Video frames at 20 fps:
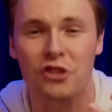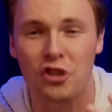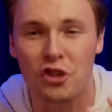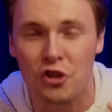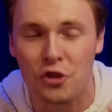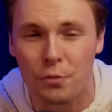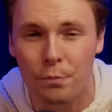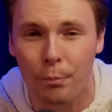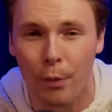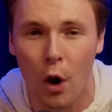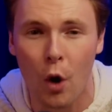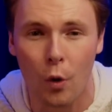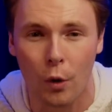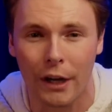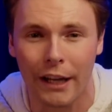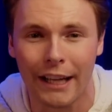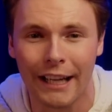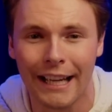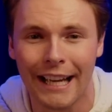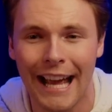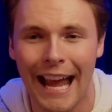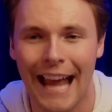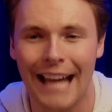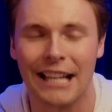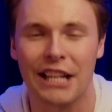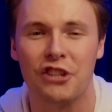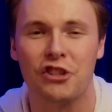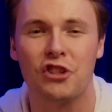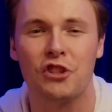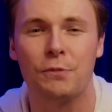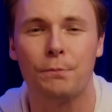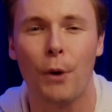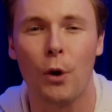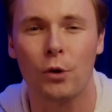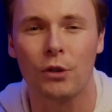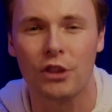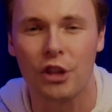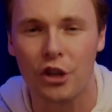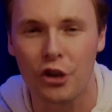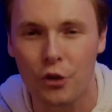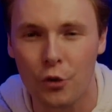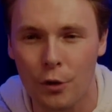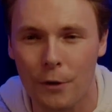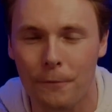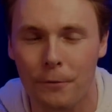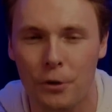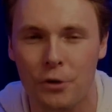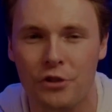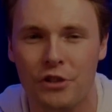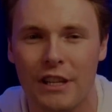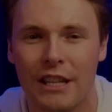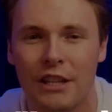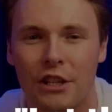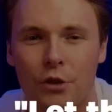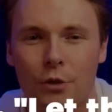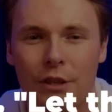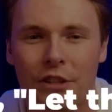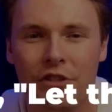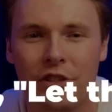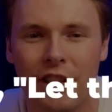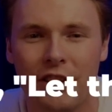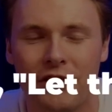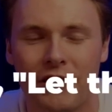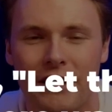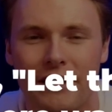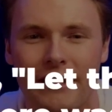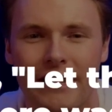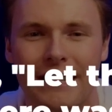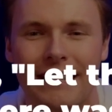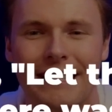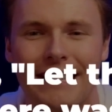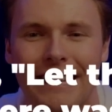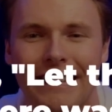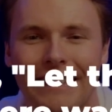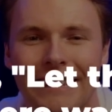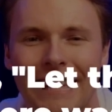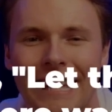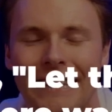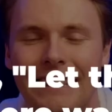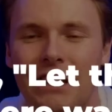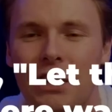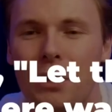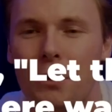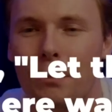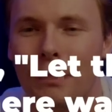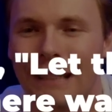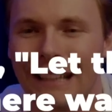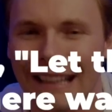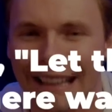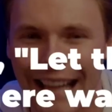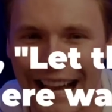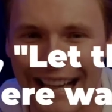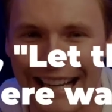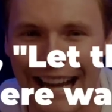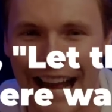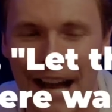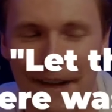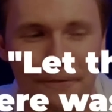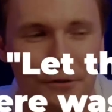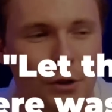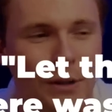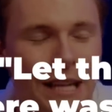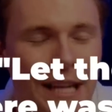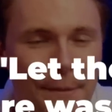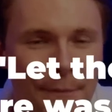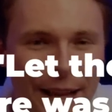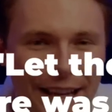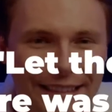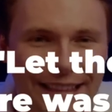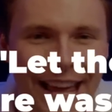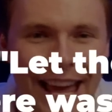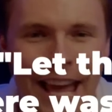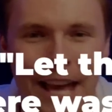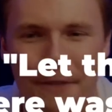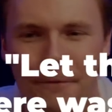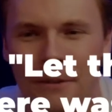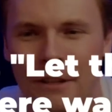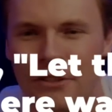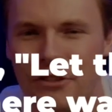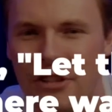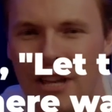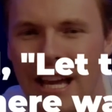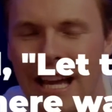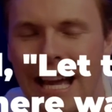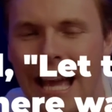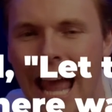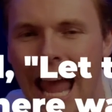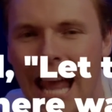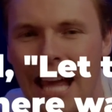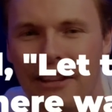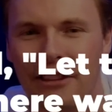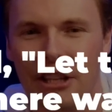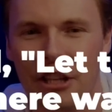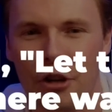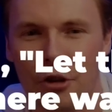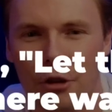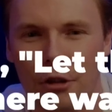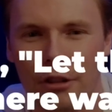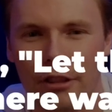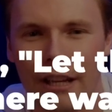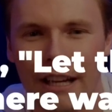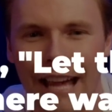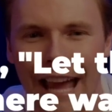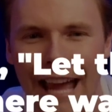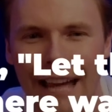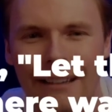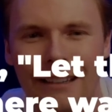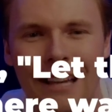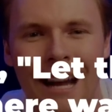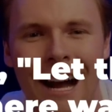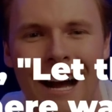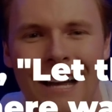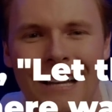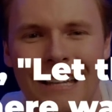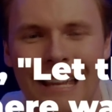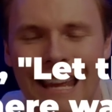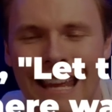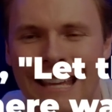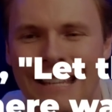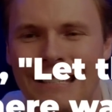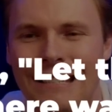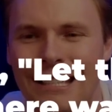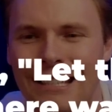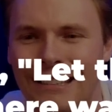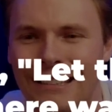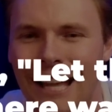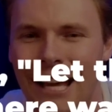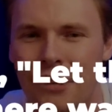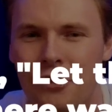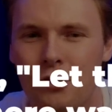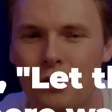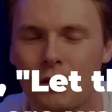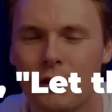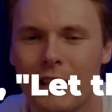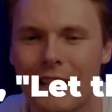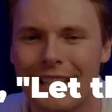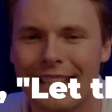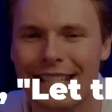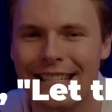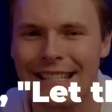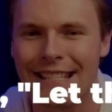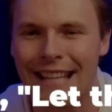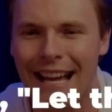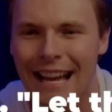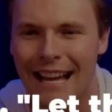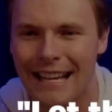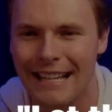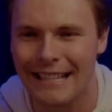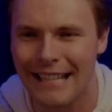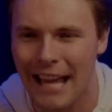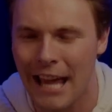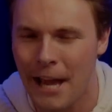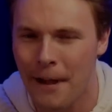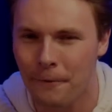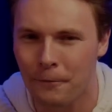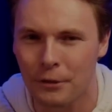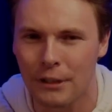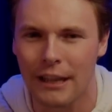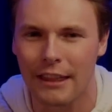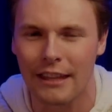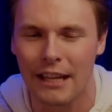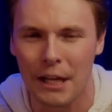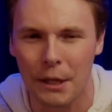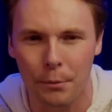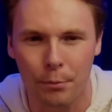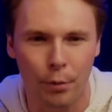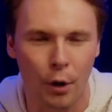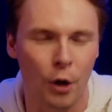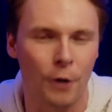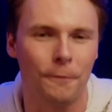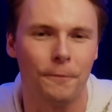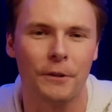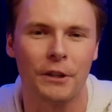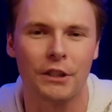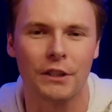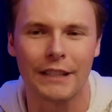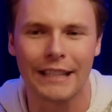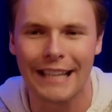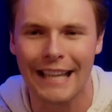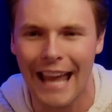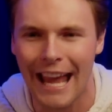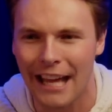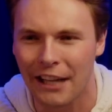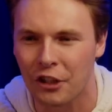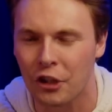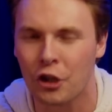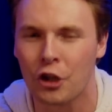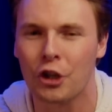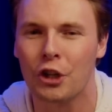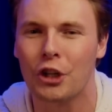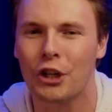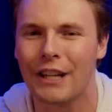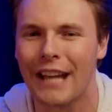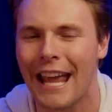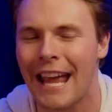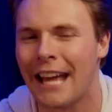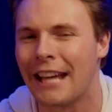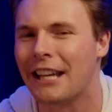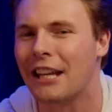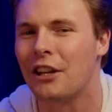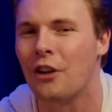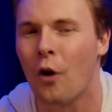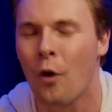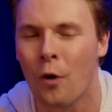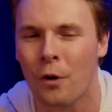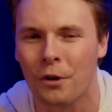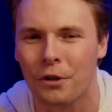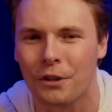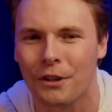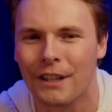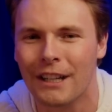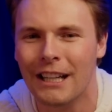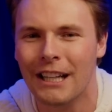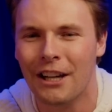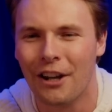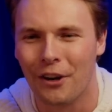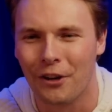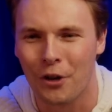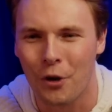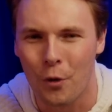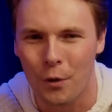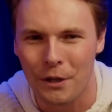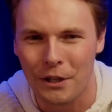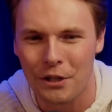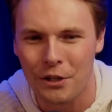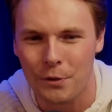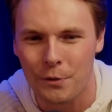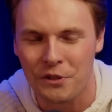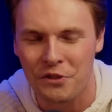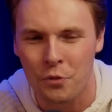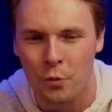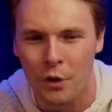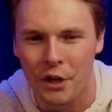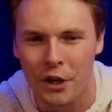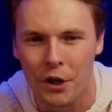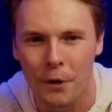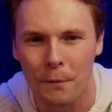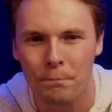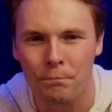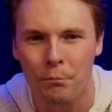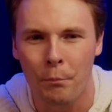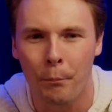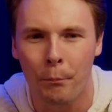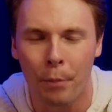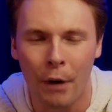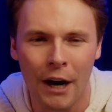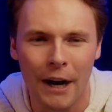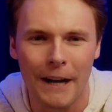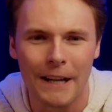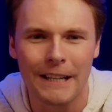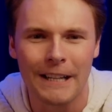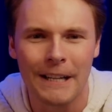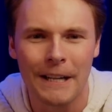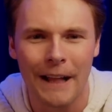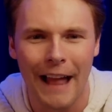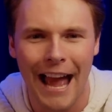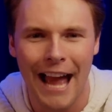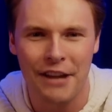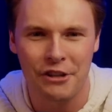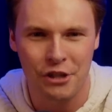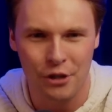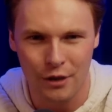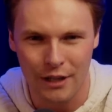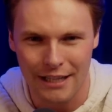spoke, and he spoke the universe into existence. He said, Let there be light after he made the heavens and the earth. And God intellectually designed everything perfectly and good and in order according to his will. But as you